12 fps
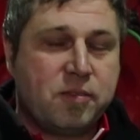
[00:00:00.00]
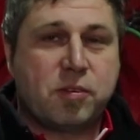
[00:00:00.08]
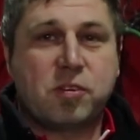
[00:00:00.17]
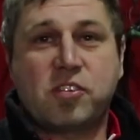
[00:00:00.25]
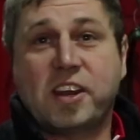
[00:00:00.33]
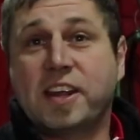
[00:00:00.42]

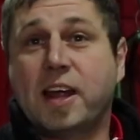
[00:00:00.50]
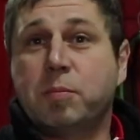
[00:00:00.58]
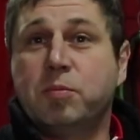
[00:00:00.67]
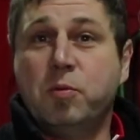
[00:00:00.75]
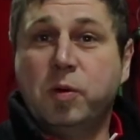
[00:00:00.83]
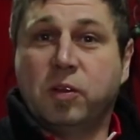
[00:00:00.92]
for chaining
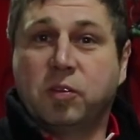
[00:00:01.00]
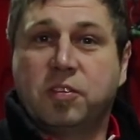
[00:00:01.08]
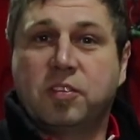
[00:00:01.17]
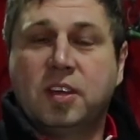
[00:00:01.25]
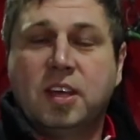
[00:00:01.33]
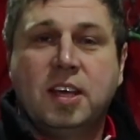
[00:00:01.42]
up the
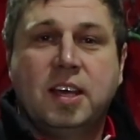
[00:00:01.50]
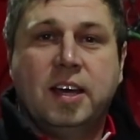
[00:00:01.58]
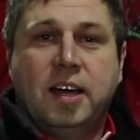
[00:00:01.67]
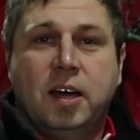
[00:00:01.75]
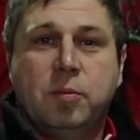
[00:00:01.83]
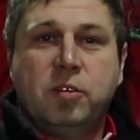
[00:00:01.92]
wheels.
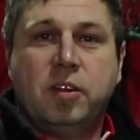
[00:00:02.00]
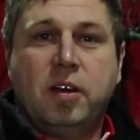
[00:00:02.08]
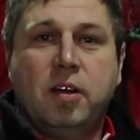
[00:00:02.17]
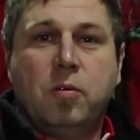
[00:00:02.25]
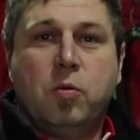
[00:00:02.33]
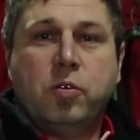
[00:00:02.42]
I'm
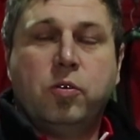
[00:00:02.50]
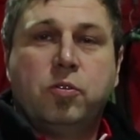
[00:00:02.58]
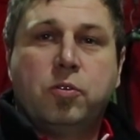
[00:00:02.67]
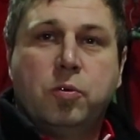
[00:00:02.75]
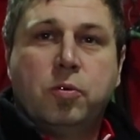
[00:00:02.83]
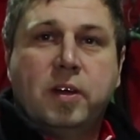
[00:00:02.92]
gonna walk you
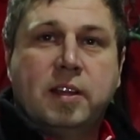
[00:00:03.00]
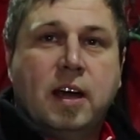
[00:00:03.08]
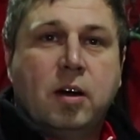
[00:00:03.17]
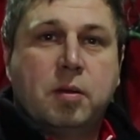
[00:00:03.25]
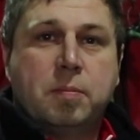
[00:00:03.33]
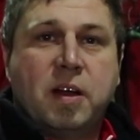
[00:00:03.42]
through right
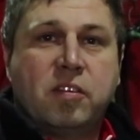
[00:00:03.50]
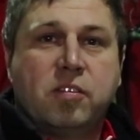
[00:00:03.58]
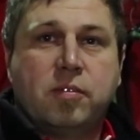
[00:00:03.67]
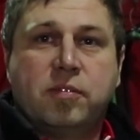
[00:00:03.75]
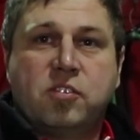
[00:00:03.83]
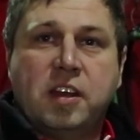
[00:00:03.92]
now the
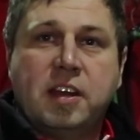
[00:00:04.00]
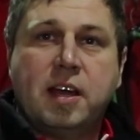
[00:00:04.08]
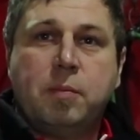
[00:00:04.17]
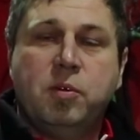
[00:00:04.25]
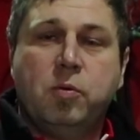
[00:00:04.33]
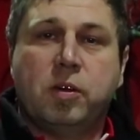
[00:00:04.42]
process of chaining
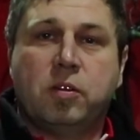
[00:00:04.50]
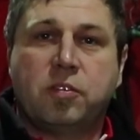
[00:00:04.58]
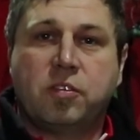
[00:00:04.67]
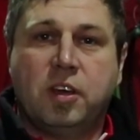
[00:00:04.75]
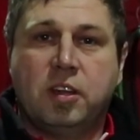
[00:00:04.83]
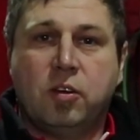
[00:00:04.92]
up the
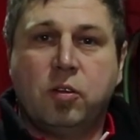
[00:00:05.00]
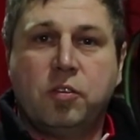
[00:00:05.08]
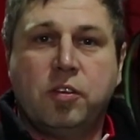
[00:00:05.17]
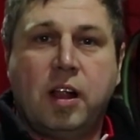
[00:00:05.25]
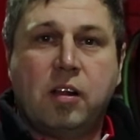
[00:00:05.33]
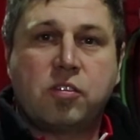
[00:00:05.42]
wheels, and
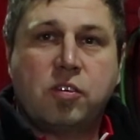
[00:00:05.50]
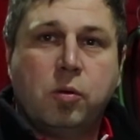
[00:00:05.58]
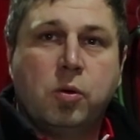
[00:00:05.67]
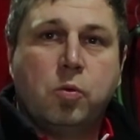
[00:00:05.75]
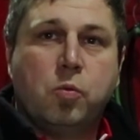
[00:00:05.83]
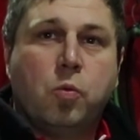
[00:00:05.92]
also I'll
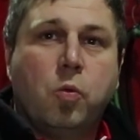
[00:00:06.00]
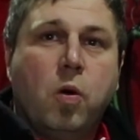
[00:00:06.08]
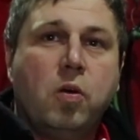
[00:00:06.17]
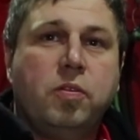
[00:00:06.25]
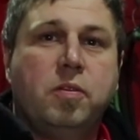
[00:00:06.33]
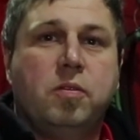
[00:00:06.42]
show you
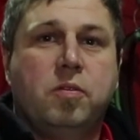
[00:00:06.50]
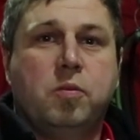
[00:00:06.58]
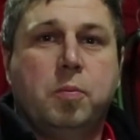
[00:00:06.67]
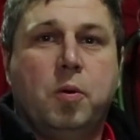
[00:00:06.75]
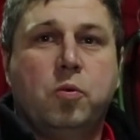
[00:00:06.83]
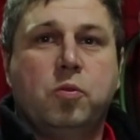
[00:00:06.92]
what's
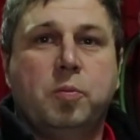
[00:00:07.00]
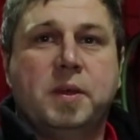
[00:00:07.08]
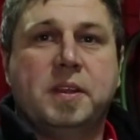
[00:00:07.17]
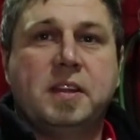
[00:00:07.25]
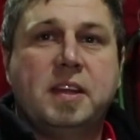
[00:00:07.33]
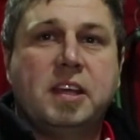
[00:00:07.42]
supposed to be
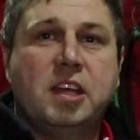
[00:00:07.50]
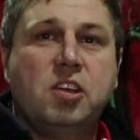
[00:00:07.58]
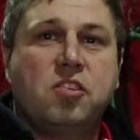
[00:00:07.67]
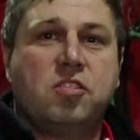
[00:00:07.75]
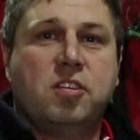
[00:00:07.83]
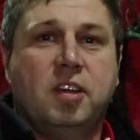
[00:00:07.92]
in
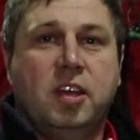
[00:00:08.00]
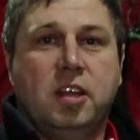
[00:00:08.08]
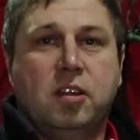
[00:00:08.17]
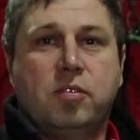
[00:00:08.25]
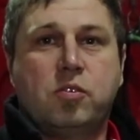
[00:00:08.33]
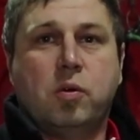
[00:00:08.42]
each
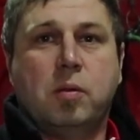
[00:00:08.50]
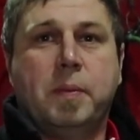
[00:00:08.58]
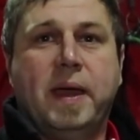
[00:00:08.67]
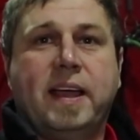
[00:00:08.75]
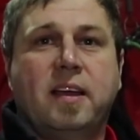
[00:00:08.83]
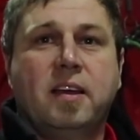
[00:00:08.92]
individual
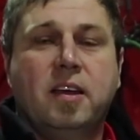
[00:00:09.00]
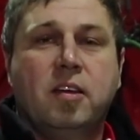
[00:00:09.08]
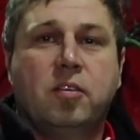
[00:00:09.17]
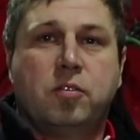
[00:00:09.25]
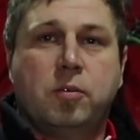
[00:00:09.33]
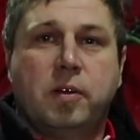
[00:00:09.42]
bag
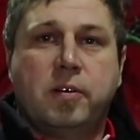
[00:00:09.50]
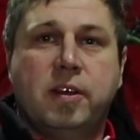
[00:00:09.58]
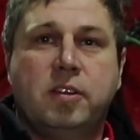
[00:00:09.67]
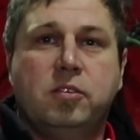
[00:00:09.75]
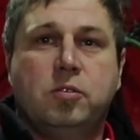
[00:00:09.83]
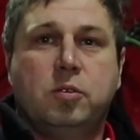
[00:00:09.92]
so you are
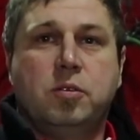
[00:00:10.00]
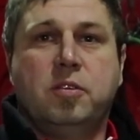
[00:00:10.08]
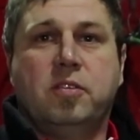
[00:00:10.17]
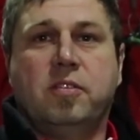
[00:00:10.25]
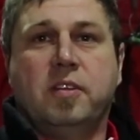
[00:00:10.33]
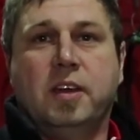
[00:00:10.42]
ready to do
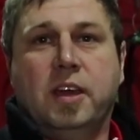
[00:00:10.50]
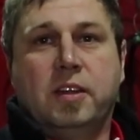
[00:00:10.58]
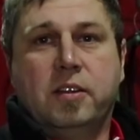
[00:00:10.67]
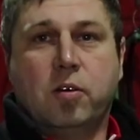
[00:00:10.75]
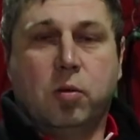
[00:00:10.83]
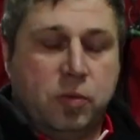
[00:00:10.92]
this
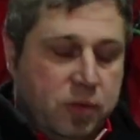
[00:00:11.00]
on the road.